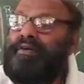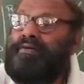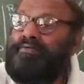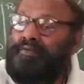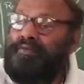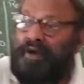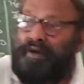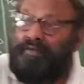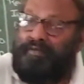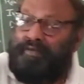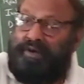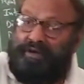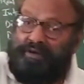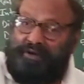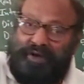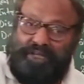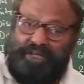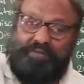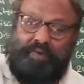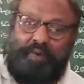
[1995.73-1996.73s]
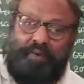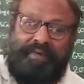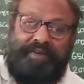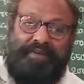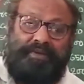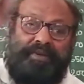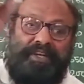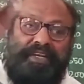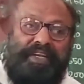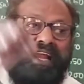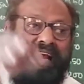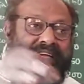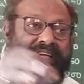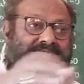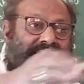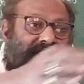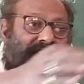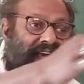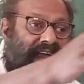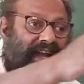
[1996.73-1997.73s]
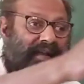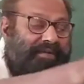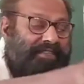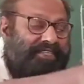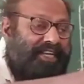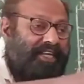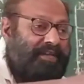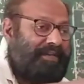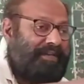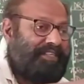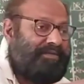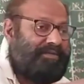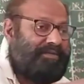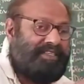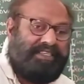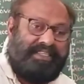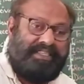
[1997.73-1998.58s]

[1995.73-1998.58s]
From gross profit, we deduct administrative expenses